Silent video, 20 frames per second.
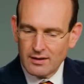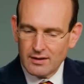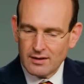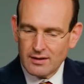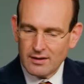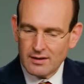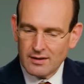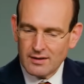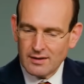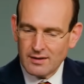
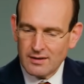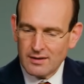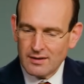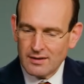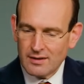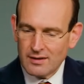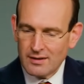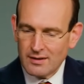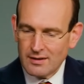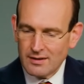
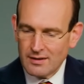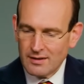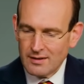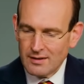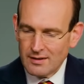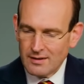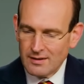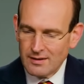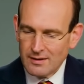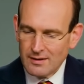
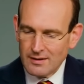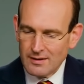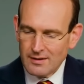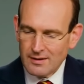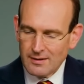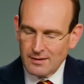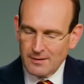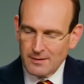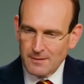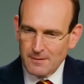
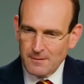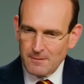[no speech]